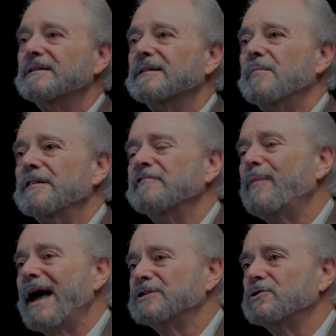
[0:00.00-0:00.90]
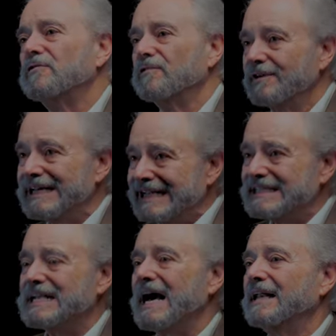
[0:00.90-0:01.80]
the month of Passover,
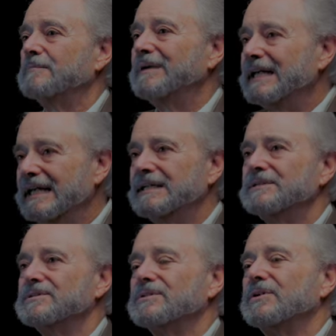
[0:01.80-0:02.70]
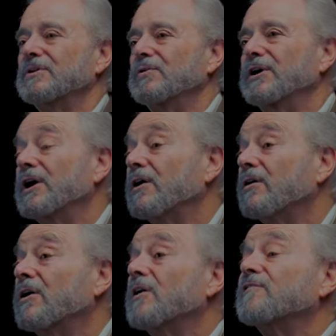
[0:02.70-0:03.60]
Nisan, begins the new year
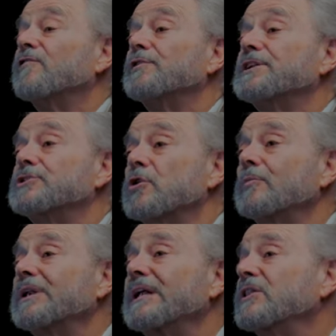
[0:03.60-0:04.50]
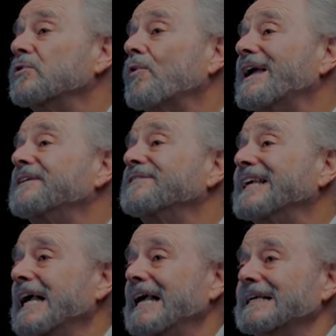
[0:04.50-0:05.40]
for determining the reign of
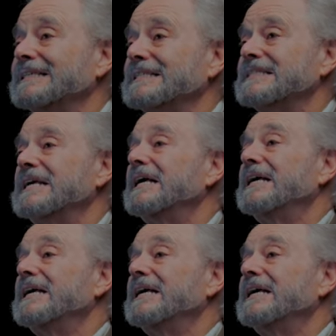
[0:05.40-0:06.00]
kings,